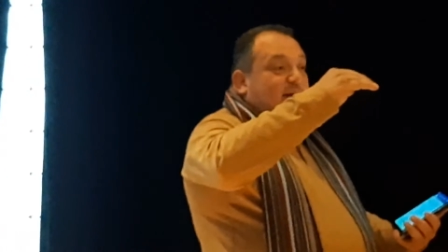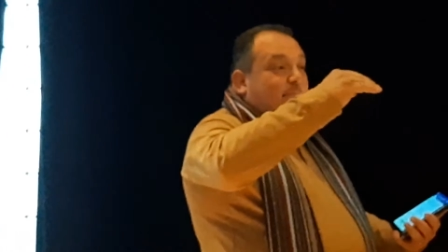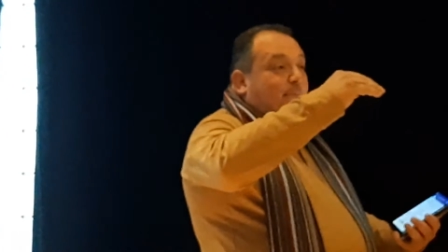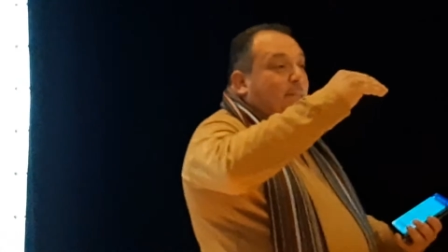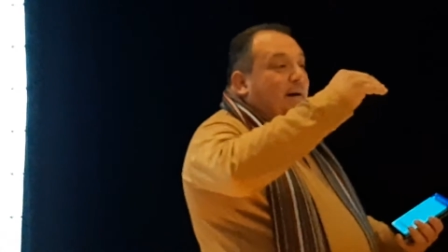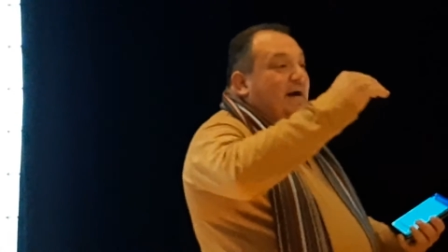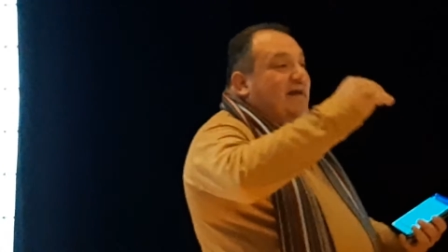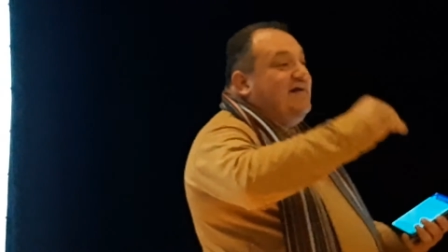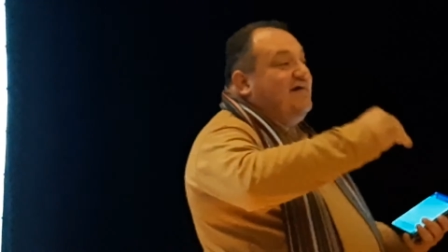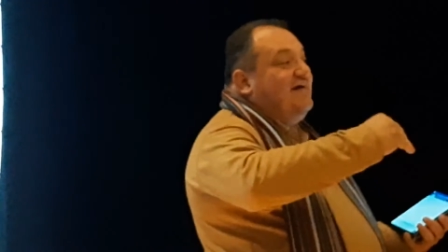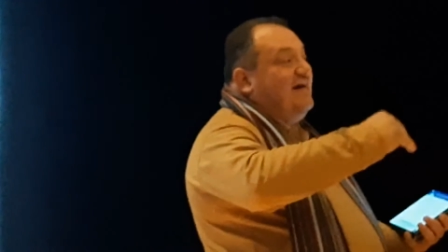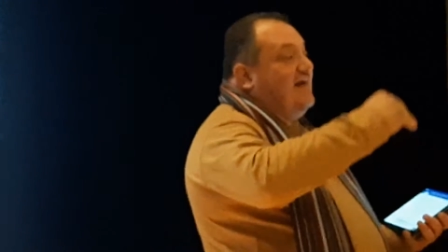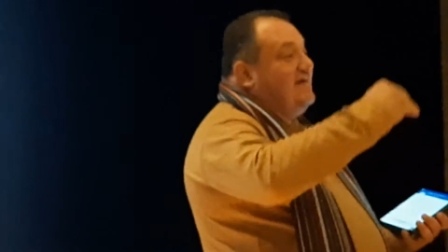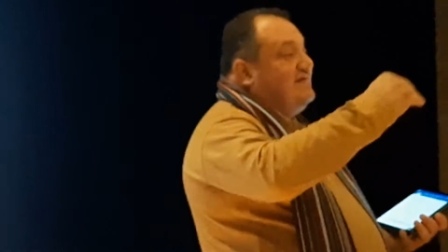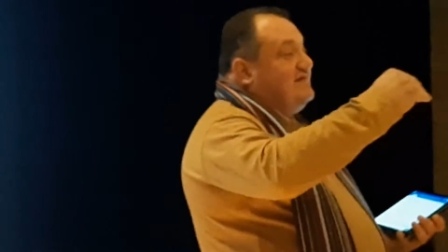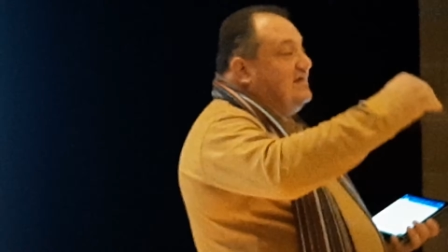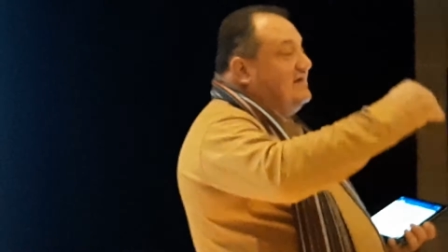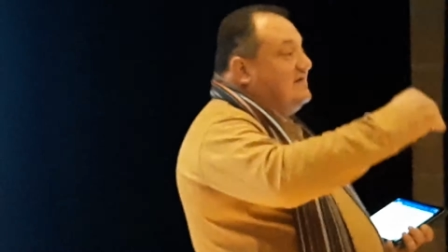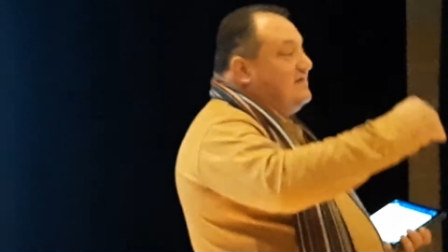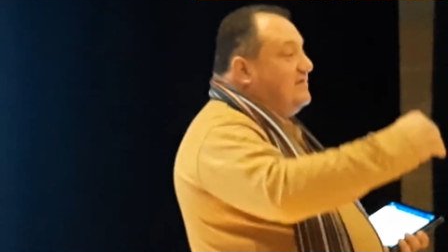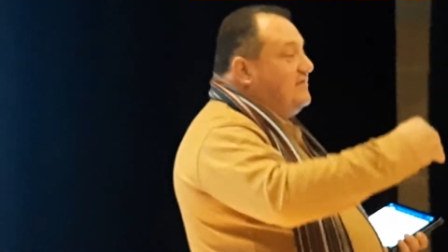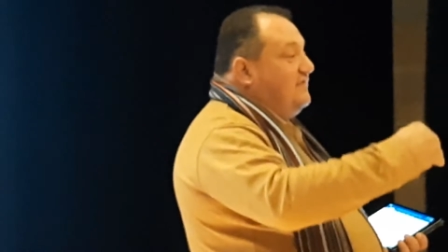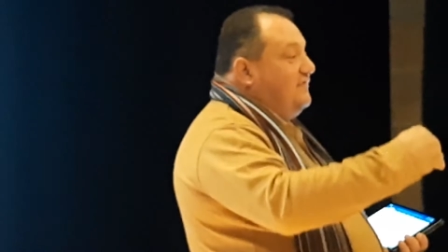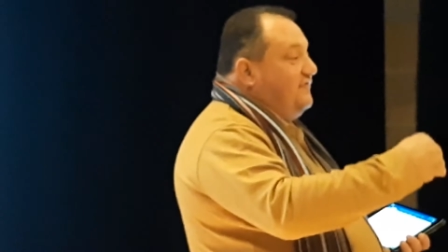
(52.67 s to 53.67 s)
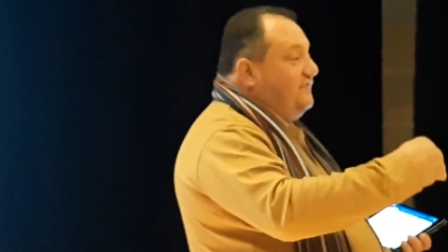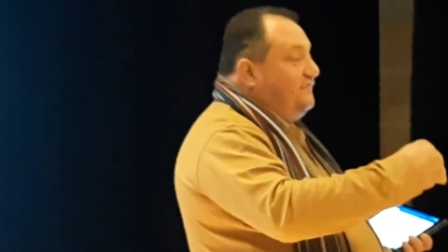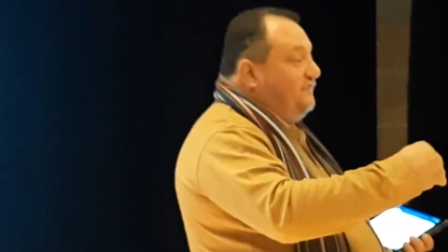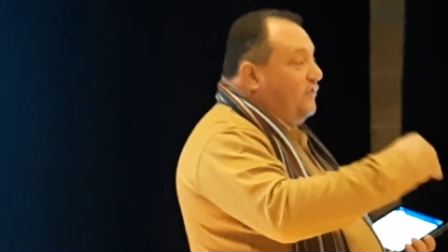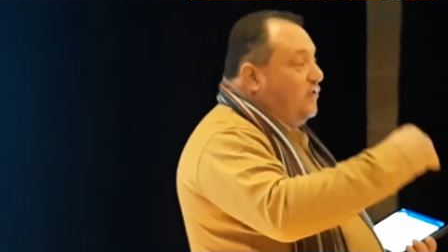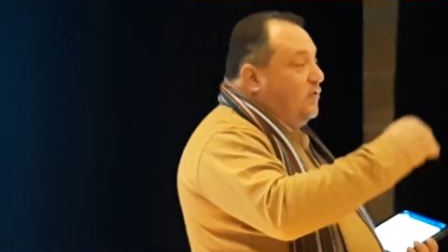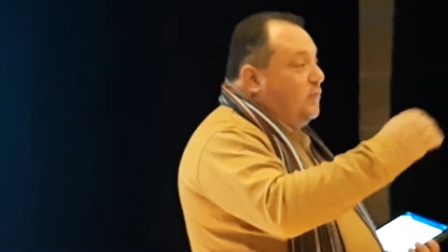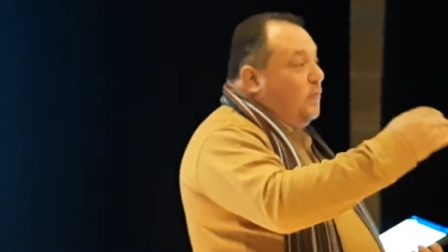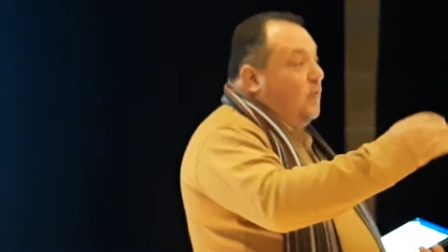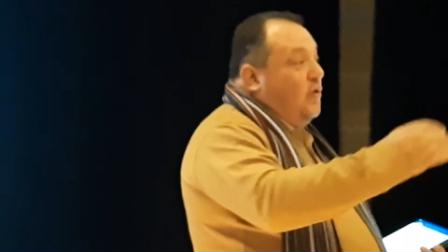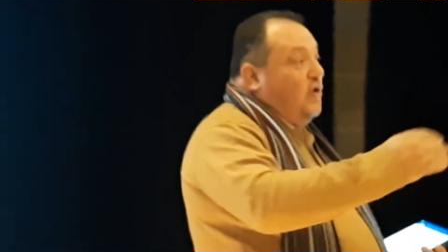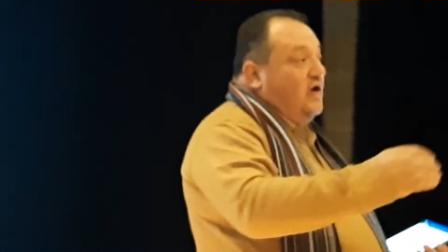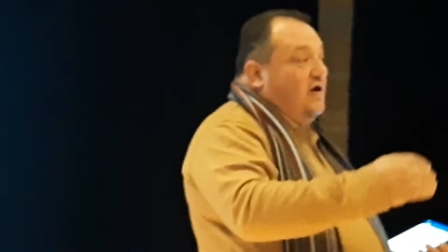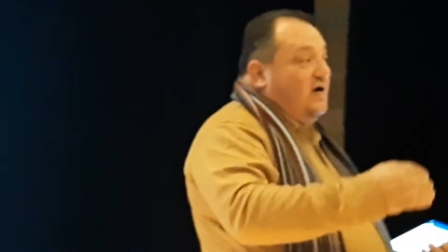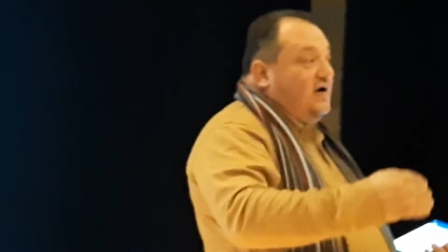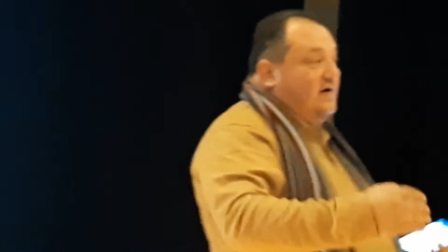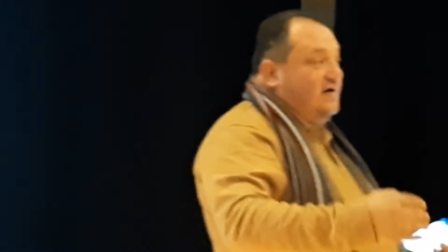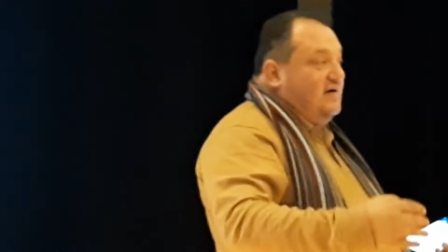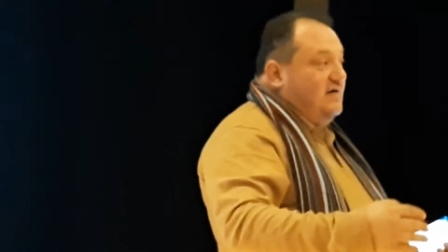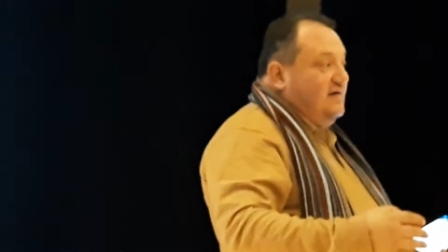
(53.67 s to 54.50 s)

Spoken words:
migrated for war,